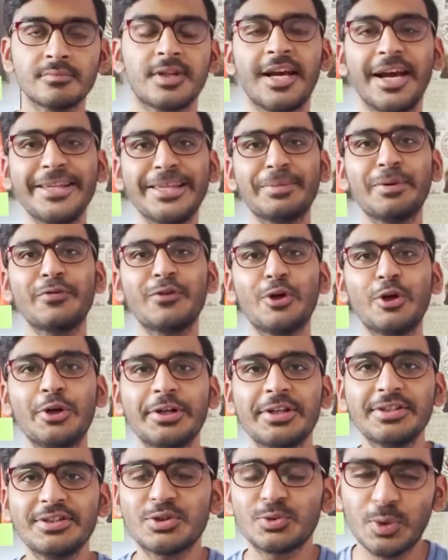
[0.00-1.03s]
Hey there, my fellow
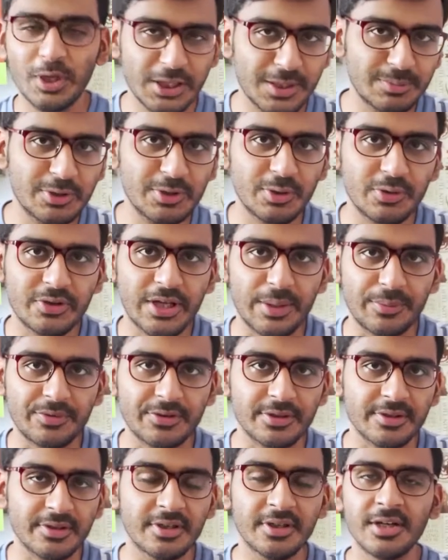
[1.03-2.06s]
Indians, welcome to
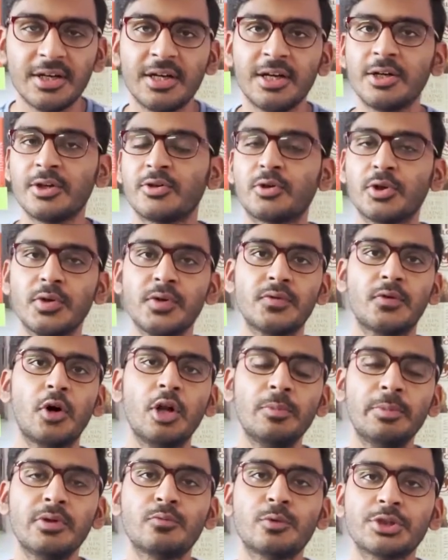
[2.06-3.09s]
NewsHamster. So you've all
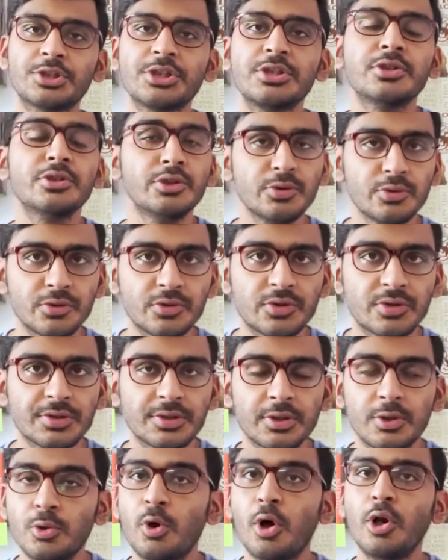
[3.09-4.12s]
been watching the
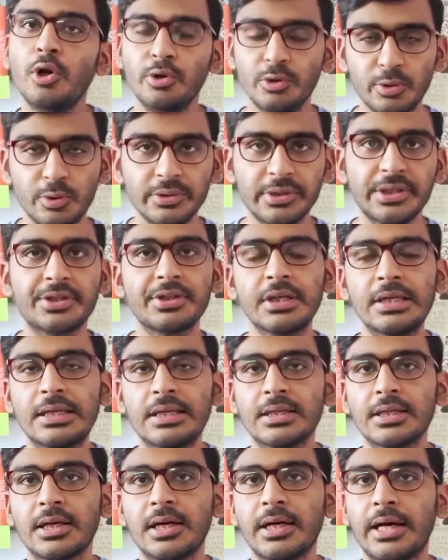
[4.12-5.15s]
news. You all know that Sri
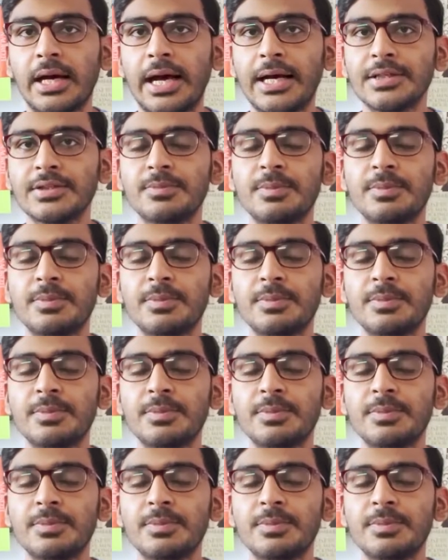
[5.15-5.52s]
Lanka has